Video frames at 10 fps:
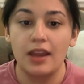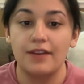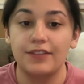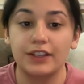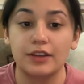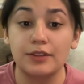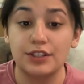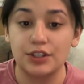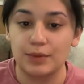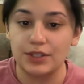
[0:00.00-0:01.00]
If the
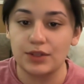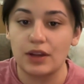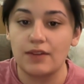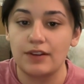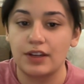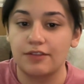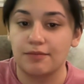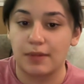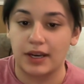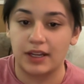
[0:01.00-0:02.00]
consumers don't have enough
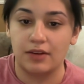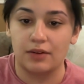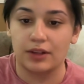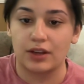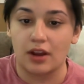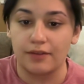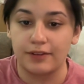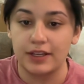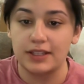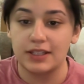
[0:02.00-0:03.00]
money or the
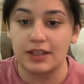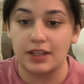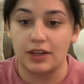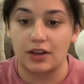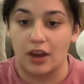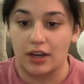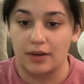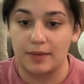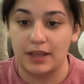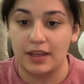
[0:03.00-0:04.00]
confidence in the
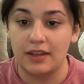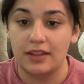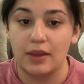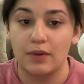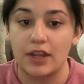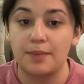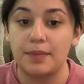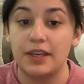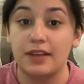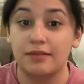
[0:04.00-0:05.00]
economy, they will not
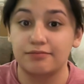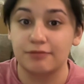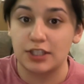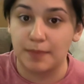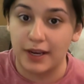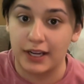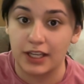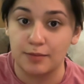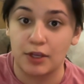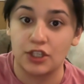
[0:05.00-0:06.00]
be spending
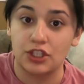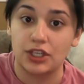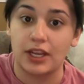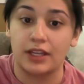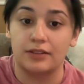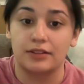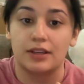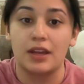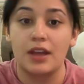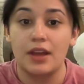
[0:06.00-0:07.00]
as much, and
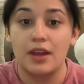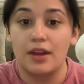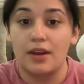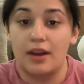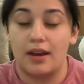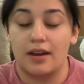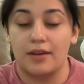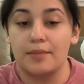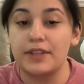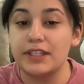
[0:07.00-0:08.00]

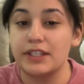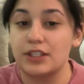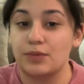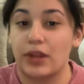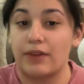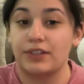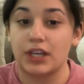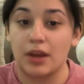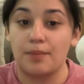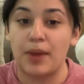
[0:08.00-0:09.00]
businesses would have to
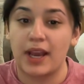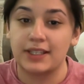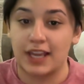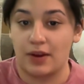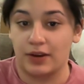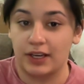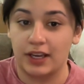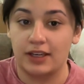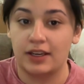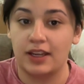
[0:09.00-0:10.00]
cut back down
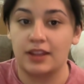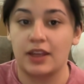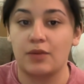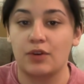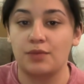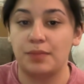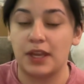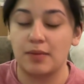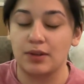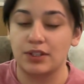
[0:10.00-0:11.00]
again, and they wouldn't be
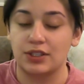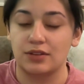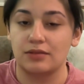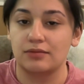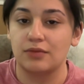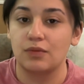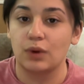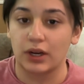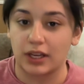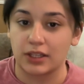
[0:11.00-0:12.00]
able to
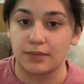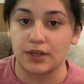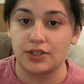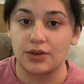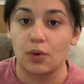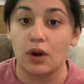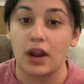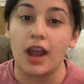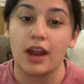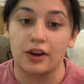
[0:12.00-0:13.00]
work as much or
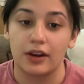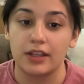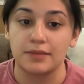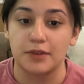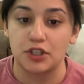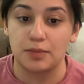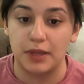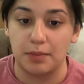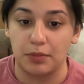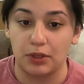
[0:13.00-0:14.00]
hire as much
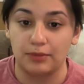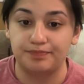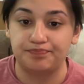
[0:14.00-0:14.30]
people.